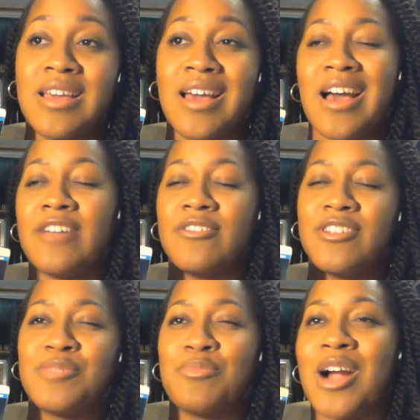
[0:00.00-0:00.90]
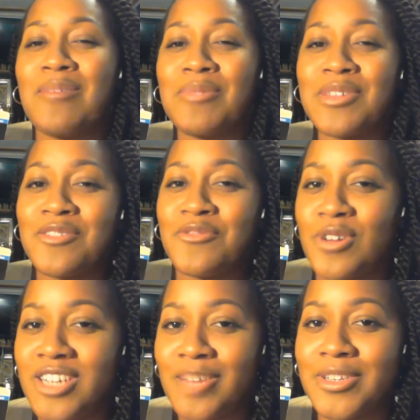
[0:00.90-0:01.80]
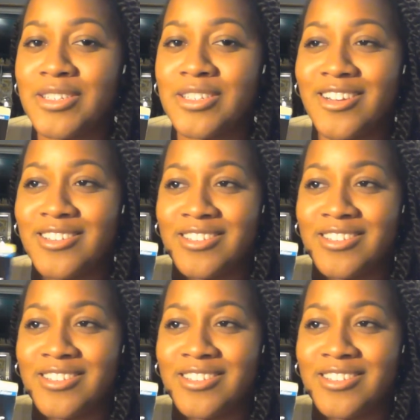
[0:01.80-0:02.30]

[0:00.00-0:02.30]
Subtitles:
it's probably the For Dummies series is